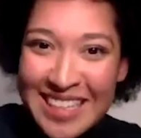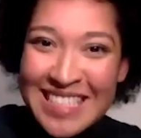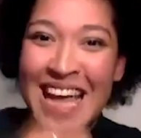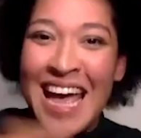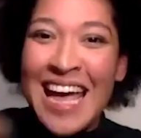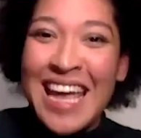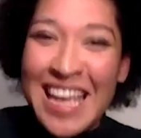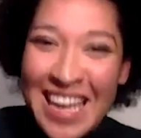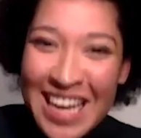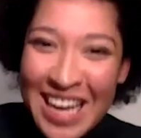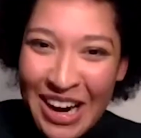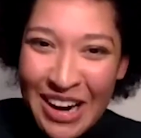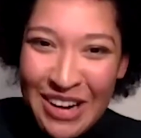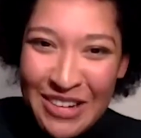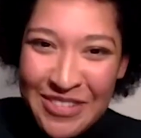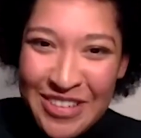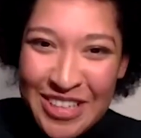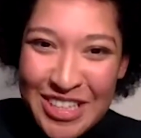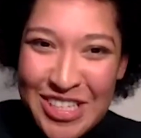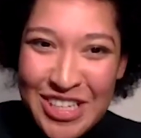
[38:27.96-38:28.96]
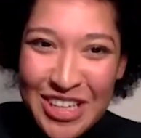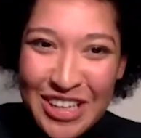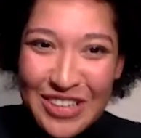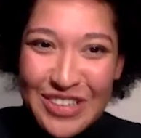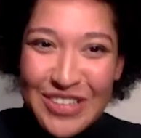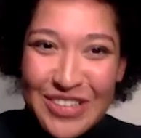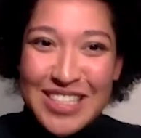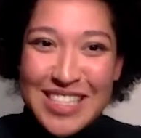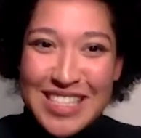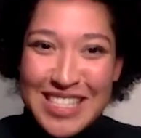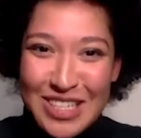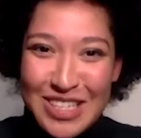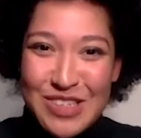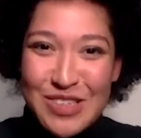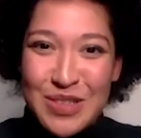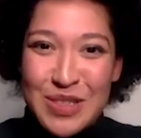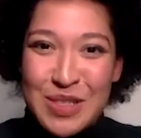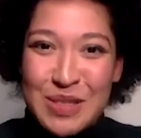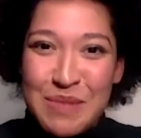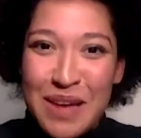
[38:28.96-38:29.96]
taking care of each other in this
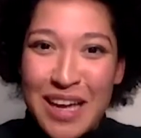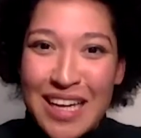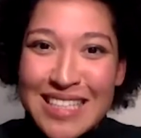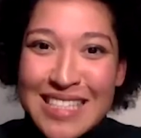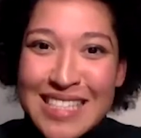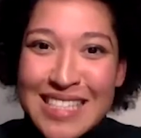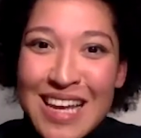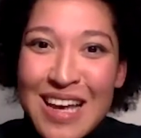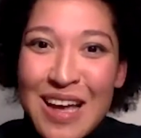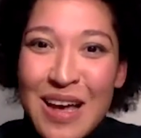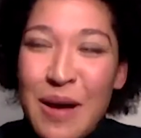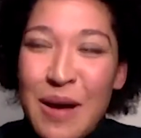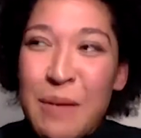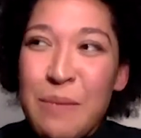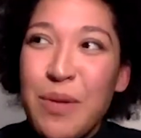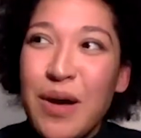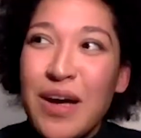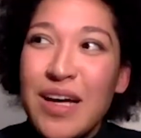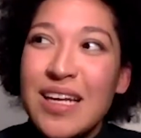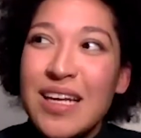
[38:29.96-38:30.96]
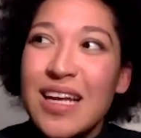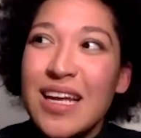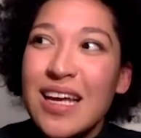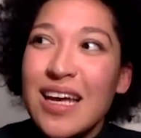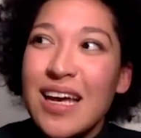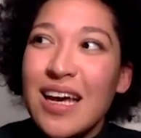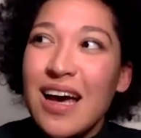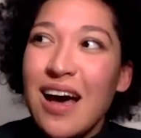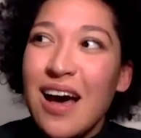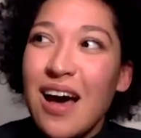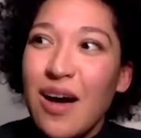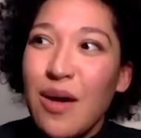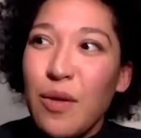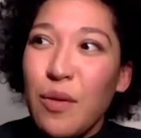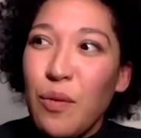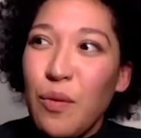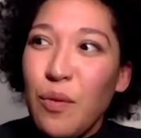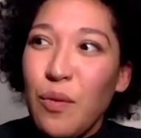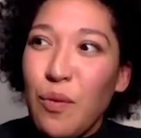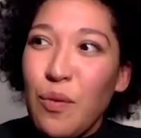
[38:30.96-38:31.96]
digital space but
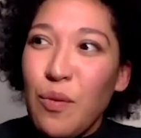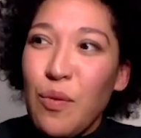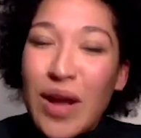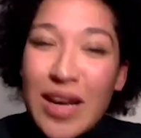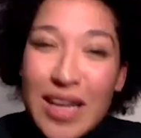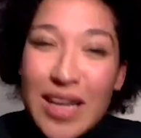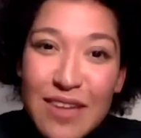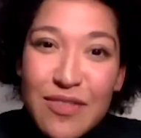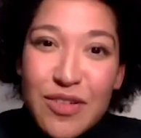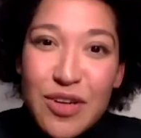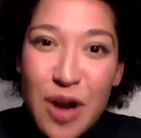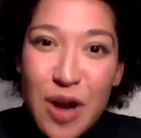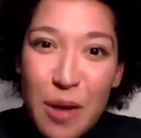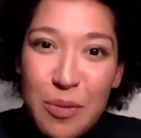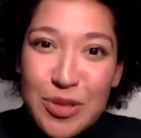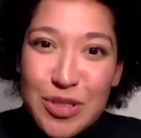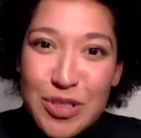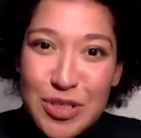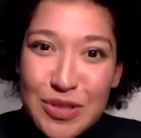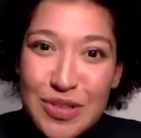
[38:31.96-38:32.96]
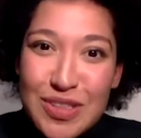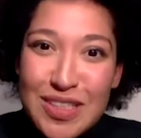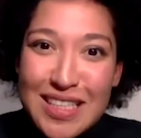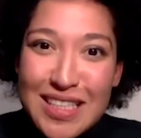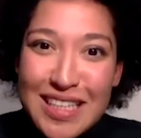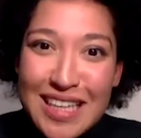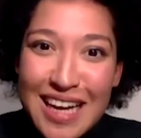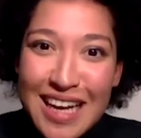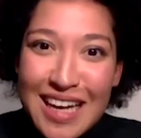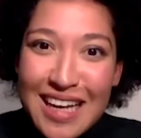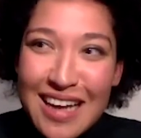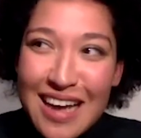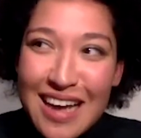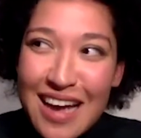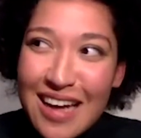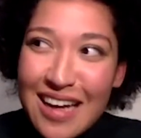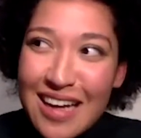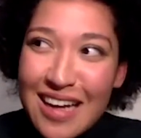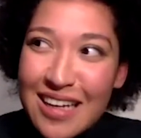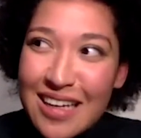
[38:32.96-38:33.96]
when given an opportunity i
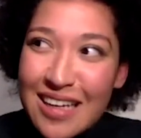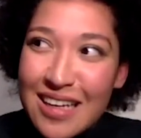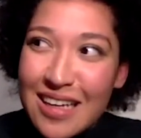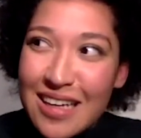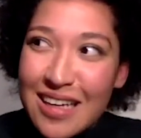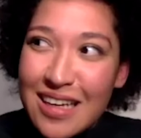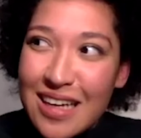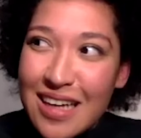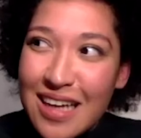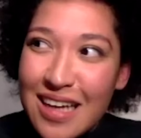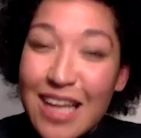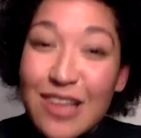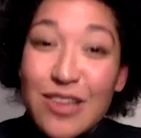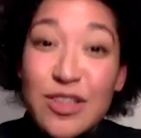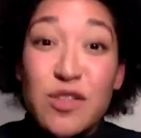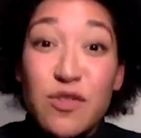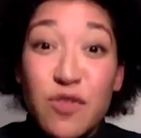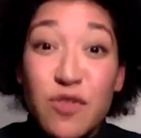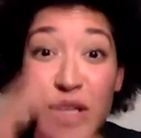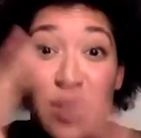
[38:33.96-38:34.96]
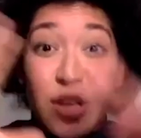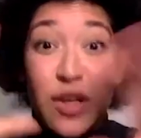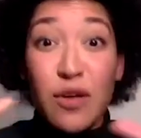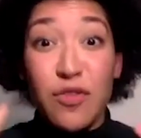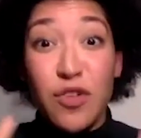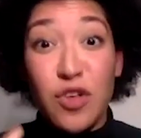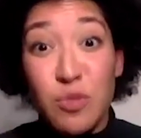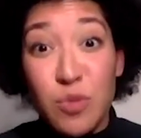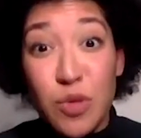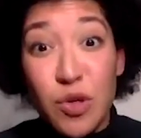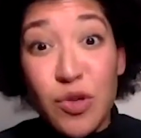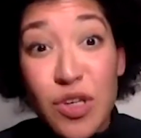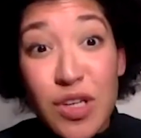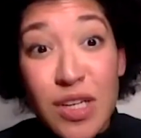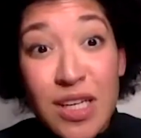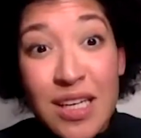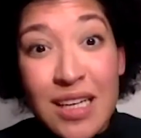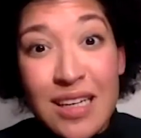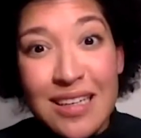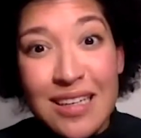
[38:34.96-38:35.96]
i again this feeling of
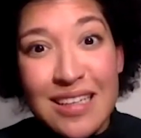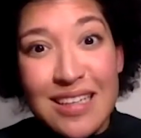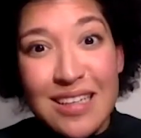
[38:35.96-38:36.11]
community